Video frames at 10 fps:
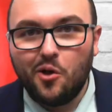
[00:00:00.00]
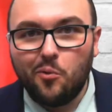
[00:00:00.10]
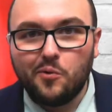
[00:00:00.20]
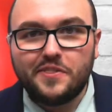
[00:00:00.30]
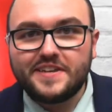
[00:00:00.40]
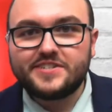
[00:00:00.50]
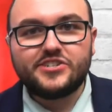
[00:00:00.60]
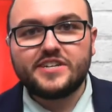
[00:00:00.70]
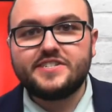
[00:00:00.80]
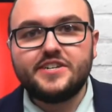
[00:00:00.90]
Well, this
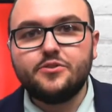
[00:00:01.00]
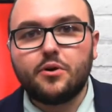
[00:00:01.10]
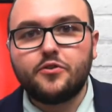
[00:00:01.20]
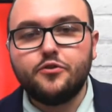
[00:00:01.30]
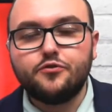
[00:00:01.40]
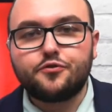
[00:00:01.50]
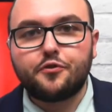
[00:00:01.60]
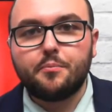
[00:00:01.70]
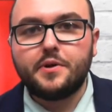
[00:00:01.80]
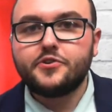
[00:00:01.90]
just into our newsroom.